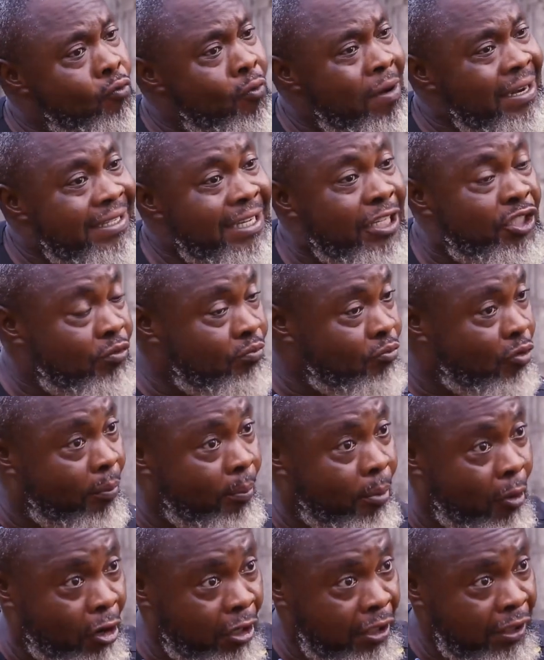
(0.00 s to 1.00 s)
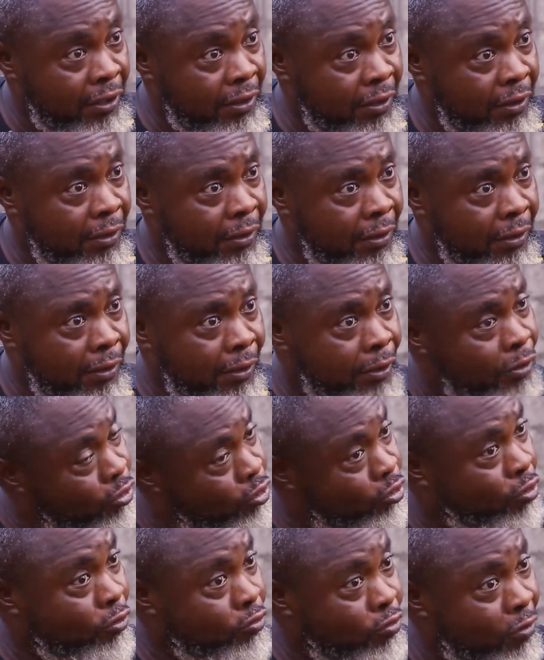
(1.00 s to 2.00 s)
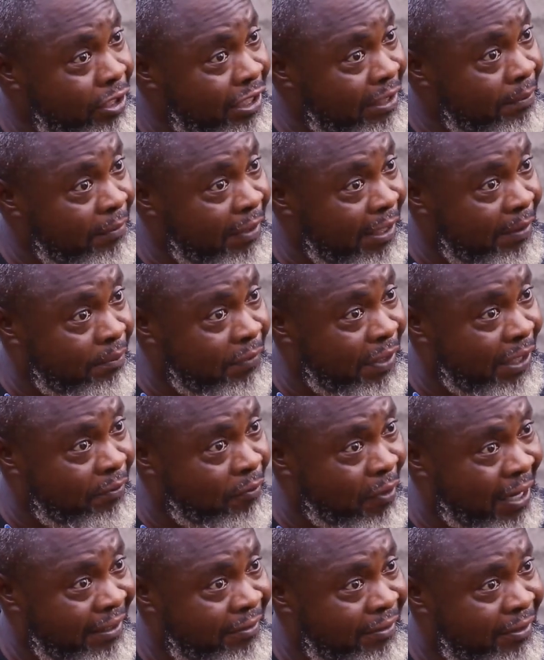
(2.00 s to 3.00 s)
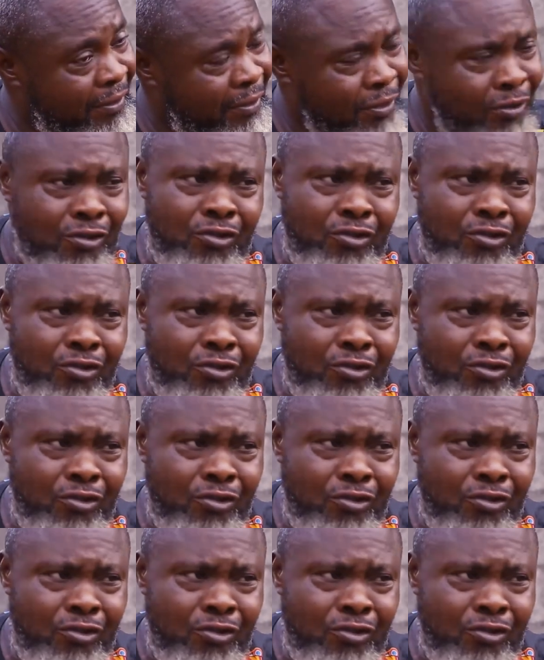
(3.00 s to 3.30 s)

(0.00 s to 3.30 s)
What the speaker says: you want this small boy to control this weight?